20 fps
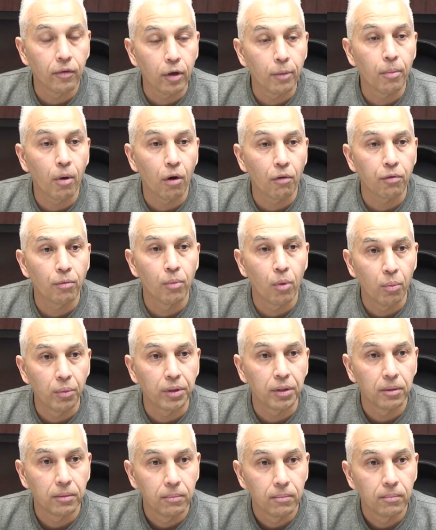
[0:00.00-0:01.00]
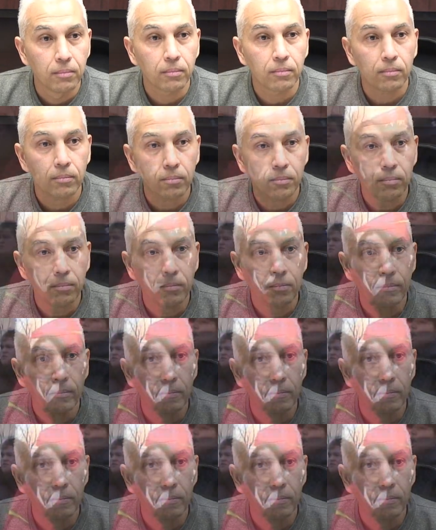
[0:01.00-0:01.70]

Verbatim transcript: a very powerful moment. Just from